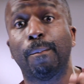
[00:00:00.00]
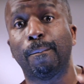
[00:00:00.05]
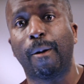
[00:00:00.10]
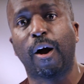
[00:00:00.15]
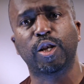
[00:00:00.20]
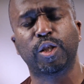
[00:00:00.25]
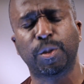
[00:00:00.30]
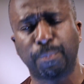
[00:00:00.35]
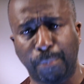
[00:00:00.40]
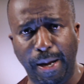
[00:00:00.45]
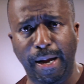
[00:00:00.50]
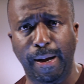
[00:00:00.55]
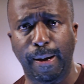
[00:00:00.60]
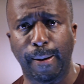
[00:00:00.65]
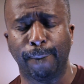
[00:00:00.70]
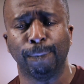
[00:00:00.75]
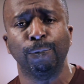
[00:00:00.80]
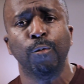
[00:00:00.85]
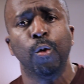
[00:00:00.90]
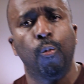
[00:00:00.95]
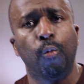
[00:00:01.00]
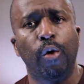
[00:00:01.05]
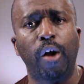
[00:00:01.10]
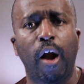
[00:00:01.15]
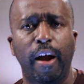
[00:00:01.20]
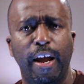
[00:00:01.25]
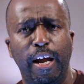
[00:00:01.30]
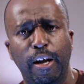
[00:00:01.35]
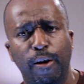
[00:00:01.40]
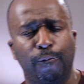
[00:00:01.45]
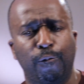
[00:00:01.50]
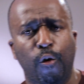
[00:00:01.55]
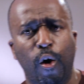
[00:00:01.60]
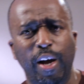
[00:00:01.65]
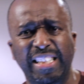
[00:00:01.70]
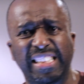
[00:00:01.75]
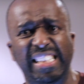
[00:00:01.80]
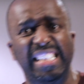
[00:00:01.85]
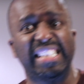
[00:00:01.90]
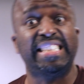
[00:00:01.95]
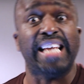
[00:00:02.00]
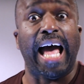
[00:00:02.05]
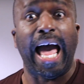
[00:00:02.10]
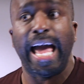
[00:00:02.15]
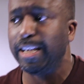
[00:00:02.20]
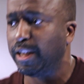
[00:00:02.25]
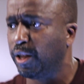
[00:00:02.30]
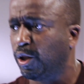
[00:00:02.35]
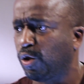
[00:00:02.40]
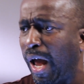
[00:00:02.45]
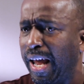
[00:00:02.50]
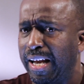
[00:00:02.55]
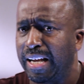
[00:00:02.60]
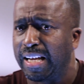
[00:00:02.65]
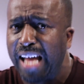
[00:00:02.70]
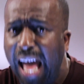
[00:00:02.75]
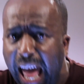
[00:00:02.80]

from our spirit. When our inner voice inside us try to